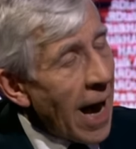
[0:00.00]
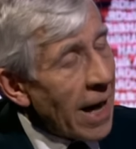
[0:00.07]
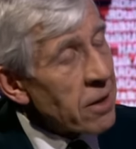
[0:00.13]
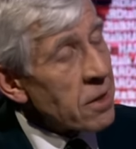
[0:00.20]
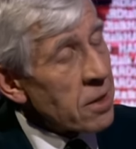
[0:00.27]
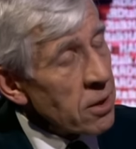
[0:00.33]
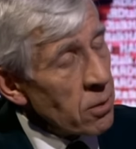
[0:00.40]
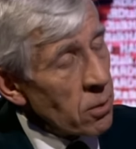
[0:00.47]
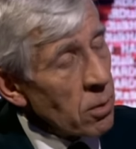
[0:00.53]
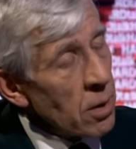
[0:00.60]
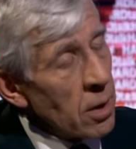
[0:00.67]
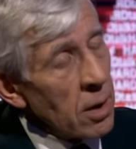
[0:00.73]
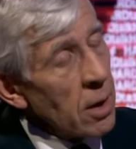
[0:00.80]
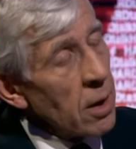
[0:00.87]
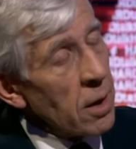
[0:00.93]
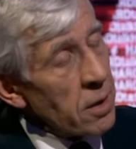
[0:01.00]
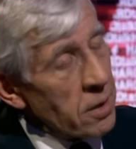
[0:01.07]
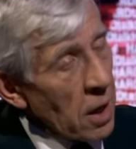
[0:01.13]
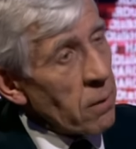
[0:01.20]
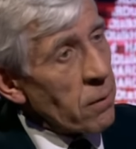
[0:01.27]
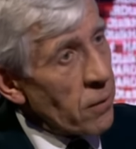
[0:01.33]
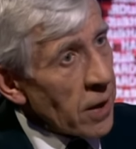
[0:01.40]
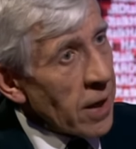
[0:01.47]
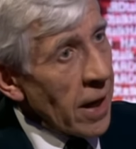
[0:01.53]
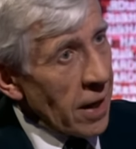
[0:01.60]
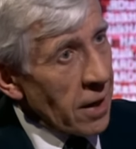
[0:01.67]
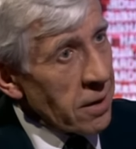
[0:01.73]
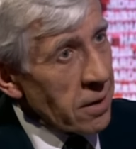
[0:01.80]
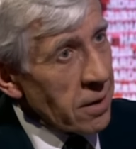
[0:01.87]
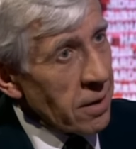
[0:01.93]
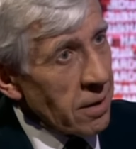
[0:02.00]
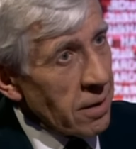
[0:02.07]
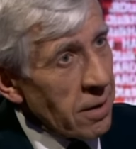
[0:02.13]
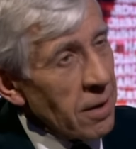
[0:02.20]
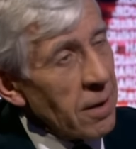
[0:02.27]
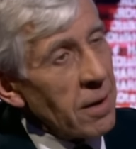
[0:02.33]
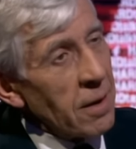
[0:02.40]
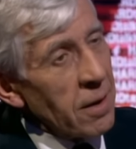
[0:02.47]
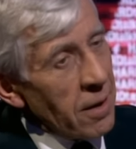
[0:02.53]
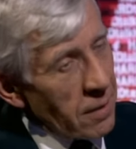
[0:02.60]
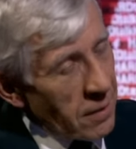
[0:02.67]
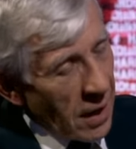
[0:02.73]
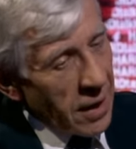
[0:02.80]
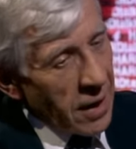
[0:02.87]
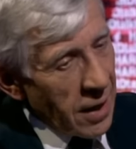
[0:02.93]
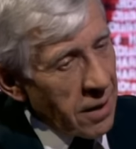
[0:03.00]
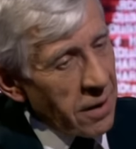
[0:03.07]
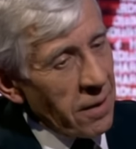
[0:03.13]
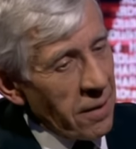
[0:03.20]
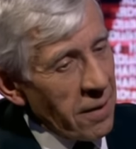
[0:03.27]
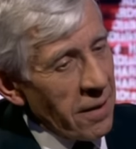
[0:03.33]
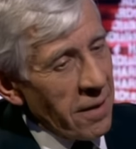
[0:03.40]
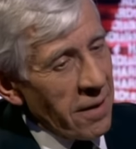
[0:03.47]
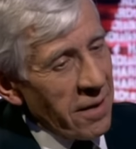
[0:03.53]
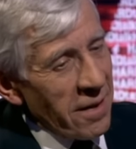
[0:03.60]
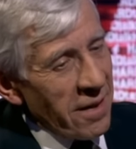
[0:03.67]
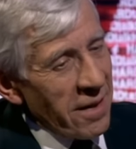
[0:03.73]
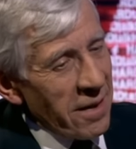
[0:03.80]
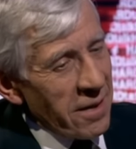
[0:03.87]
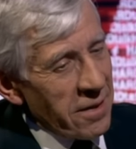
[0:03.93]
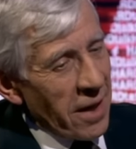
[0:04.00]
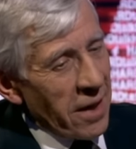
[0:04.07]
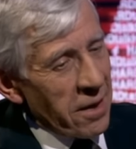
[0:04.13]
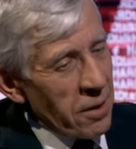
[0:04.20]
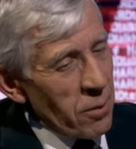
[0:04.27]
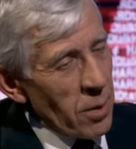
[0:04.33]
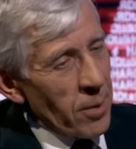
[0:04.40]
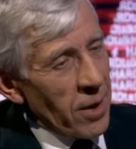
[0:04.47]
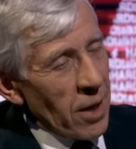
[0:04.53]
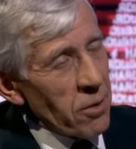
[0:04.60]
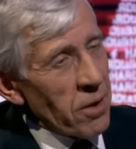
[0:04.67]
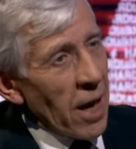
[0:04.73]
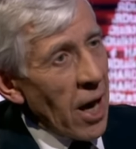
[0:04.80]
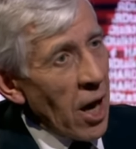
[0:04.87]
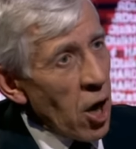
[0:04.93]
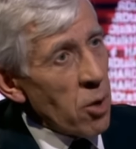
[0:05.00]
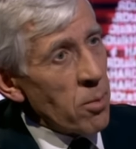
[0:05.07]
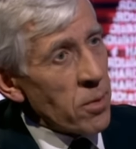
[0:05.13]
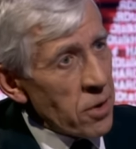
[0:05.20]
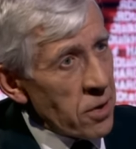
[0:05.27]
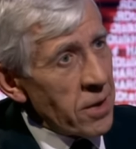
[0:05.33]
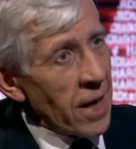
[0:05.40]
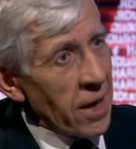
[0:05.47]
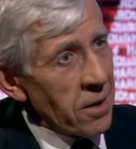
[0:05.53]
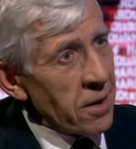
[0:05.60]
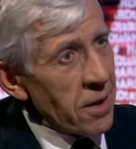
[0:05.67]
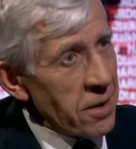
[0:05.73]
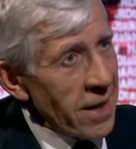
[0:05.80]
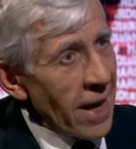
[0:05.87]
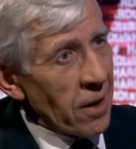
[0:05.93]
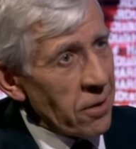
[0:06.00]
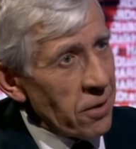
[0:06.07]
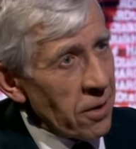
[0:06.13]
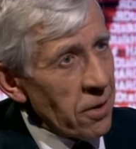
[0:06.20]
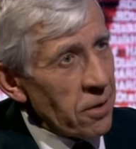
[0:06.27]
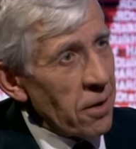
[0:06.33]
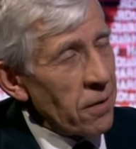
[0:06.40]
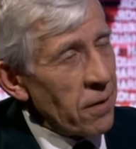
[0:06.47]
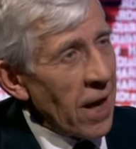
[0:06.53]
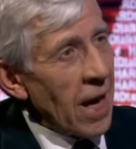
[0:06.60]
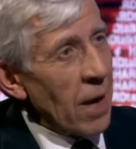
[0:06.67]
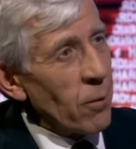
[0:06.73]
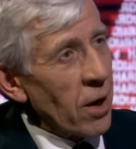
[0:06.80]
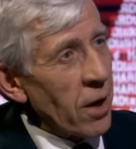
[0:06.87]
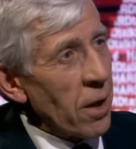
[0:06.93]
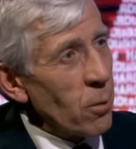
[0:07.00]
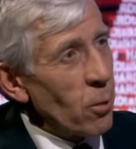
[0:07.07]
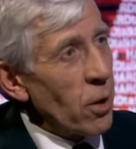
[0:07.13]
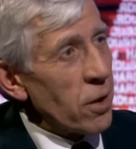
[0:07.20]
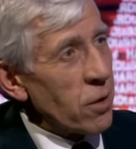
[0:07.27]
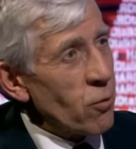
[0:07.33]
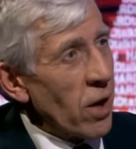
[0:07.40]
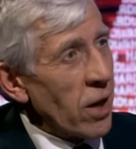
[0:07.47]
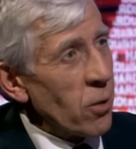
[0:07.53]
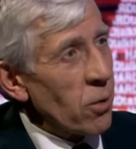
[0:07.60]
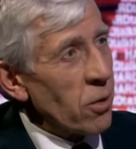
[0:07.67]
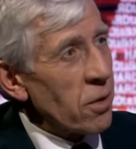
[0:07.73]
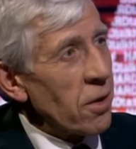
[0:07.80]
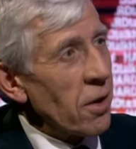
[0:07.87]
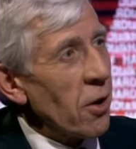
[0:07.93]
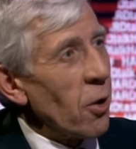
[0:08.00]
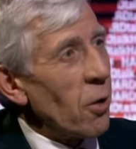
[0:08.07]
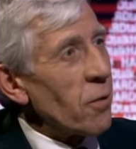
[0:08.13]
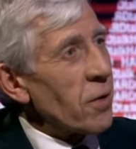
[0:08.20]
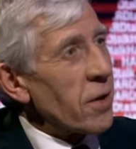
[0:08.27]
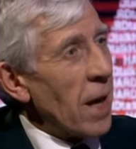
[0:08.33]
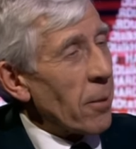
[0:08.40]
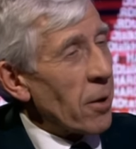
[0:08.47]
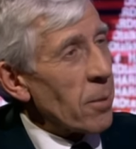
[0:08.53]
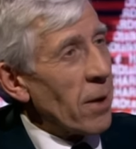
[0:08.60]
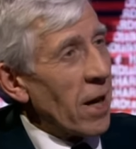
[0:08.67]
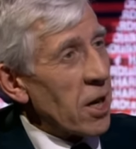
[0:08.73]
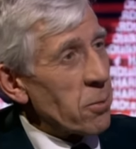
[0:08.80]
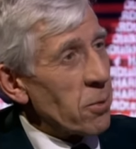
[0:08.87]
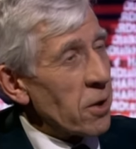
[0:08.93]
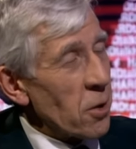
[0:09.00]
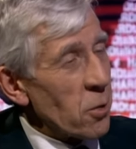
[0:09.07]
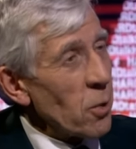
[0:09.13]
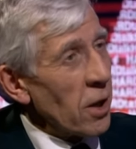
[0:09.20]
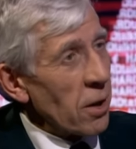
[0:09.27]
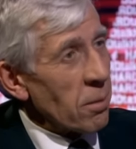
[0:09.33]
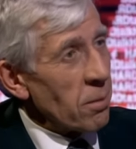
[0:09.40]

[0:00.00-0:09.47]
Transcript: And two, don't forget that in Senator Rubio's home state, Texas, they have one of the worst records of capital punishment as well.